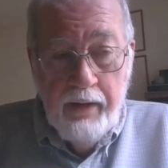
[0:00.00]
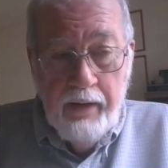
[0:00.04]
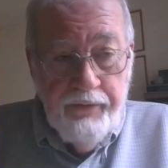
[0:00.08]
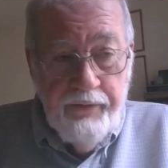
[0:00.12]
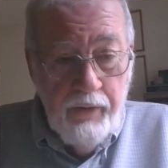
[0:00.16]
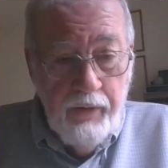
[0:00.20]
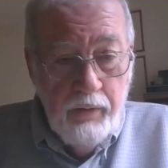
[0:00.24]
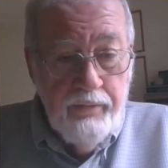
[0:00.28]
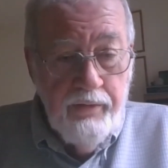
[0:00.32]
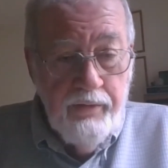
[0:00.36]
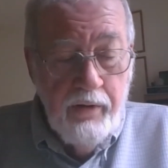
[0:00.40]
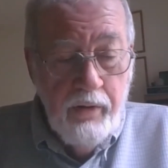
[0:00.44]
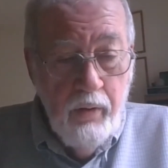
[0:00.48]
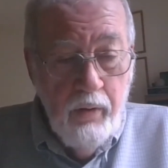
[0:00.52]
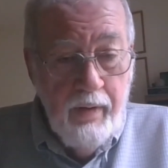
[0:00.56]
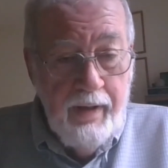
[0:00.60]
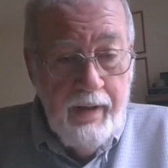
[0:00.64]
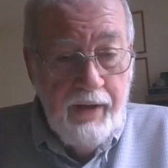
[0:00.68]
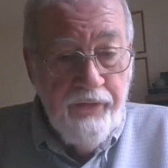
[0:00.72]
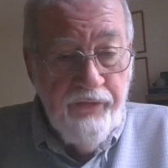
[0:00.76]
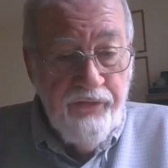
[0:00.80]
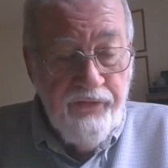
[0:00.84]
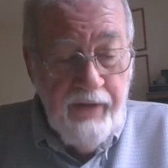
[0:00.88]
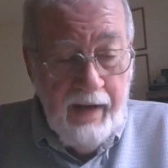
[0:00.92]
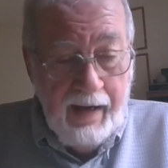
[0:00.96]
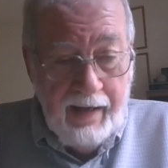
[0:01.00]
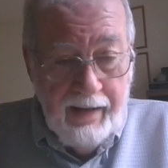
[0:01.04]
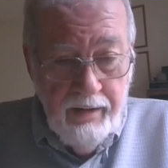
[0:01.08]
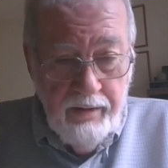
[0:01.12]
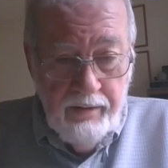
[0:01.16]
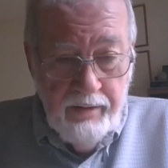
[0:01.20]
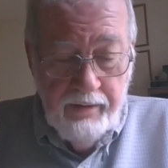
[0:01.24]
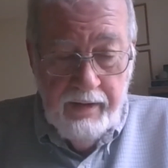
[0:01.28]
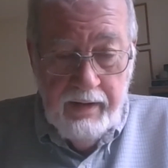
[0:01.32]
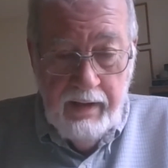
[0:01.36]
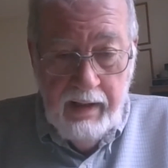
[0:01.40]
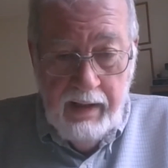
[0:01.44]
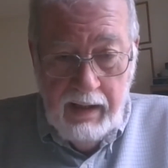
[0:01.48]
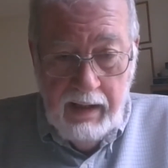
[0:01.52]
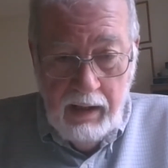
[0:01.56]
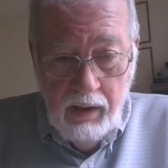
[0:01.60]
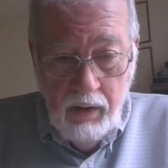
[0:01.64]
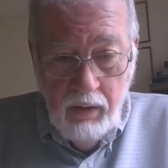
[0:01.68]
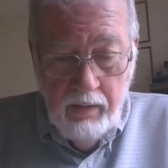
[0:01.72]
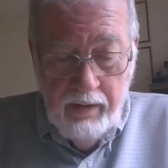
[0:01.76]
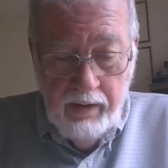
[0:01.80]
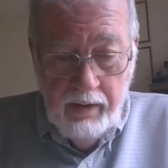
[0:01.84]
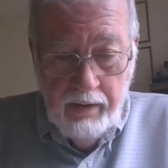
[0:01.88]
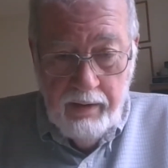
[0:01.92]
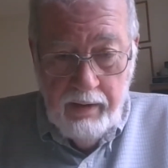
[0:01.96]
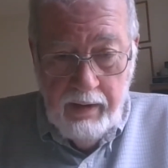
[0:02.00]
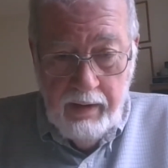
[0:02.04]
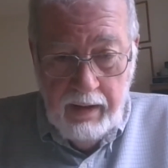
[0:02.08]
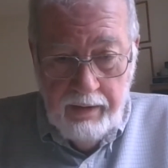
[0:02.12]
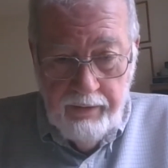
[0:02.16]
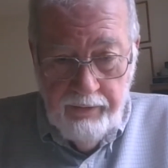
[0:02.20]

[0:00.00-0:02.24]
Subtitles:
I don't know exactly how it